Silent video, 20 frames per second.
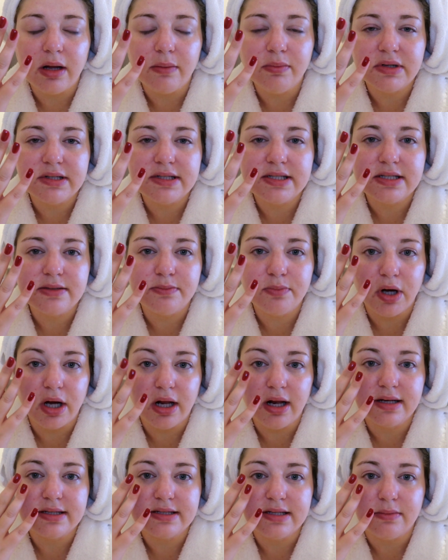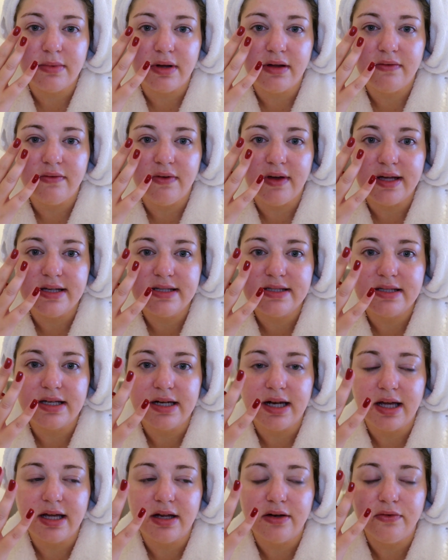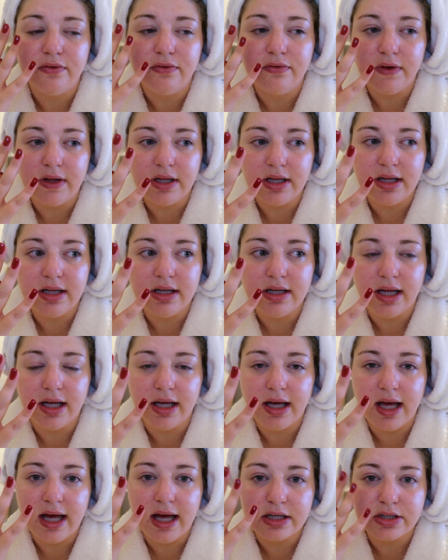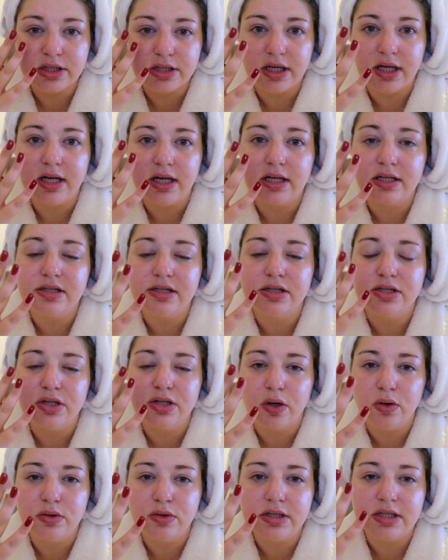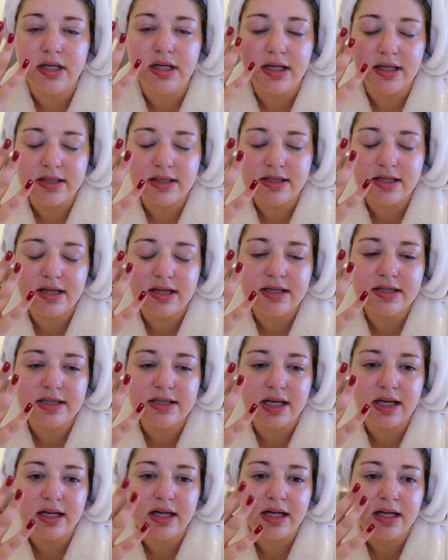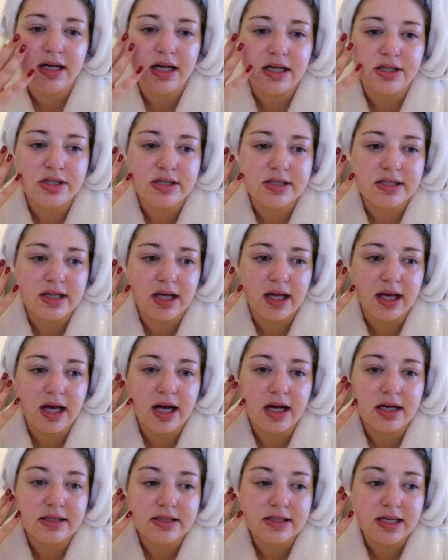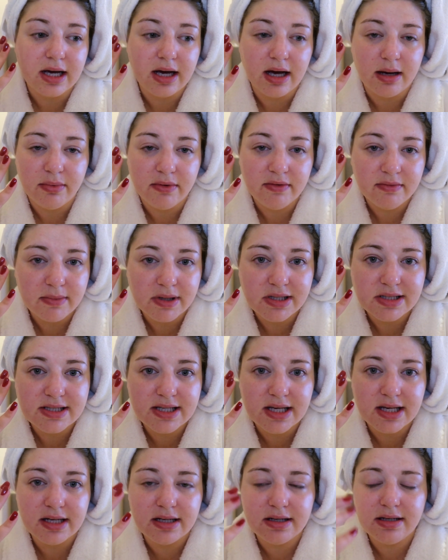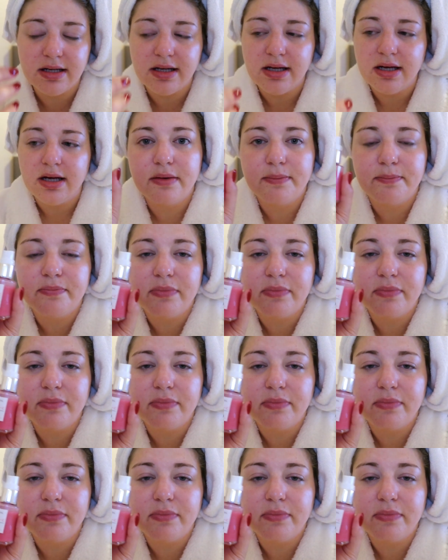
when I put products on my face that I can feel it like actually getting soaked into the skin and not just laying on top of my skin.